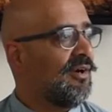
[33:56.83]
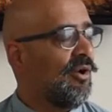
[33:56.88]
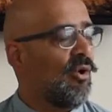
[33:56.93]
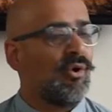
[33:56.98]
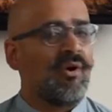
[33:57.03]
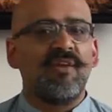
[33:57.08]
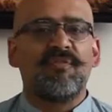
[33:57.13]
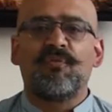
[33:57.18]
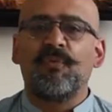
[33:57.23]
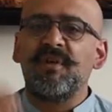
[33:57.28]

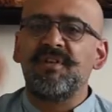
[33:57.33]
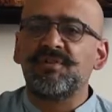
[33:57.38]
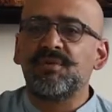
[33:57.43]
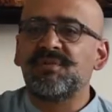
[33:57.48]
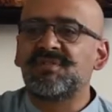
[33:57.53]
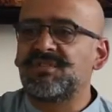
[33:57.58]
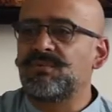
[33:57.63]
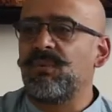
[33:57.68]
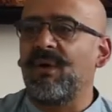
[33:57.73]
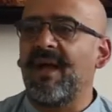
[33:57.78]
or if we
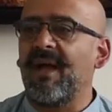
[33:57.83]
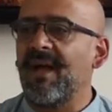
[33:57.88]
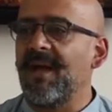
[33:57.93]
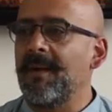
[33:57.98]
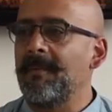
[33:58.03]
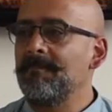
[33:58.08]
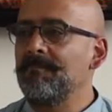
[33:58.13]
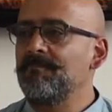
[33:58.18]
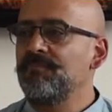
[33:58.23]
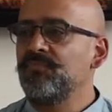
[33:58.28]
do
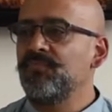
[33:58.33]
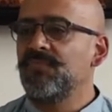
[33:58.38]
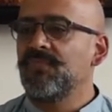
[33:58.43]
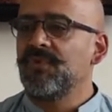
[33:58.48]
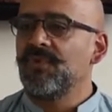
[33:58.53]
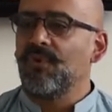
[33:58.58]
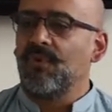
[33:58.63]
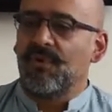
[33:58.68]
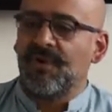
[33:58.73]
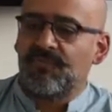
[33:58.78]
swear,
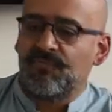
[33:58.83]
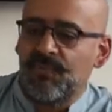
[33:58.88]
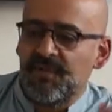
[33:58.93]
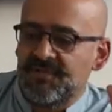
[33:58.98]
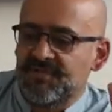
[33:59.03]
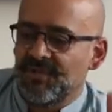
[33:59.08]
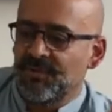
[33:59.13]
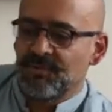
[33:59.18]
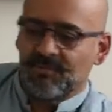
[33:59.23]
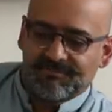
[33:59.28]
or if we
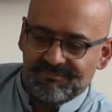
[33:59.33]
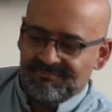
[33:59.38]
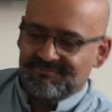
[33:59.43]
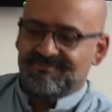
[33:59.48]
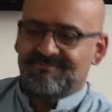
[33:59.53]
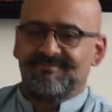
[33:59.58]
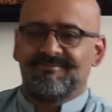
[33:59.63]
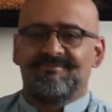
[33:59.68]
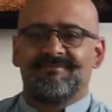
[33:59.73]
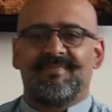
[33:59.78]
do,
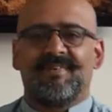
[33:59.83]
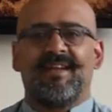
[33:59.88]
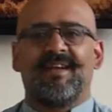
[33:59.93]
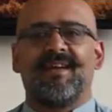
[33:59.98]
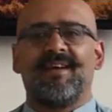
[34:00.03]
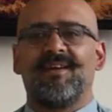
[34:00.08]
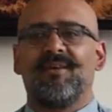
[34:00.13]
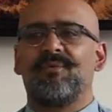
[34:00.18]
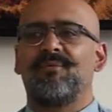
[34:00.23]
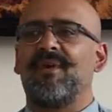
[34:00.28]

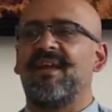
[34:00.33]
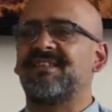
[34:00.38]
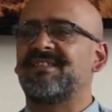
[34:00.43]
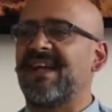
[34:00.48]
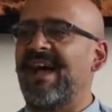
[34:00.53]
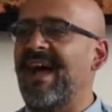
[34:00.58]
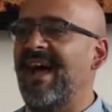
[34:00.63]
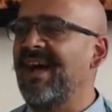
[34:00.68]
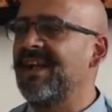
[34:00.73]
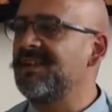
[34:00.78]
yeah, raise
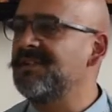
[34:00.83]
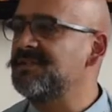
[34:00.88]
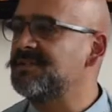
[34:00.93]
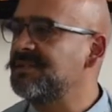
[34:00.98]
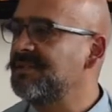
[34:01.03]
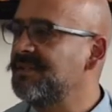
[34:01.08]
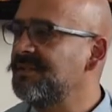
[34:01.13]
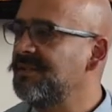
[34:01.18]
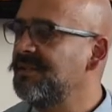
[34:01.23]
our hand,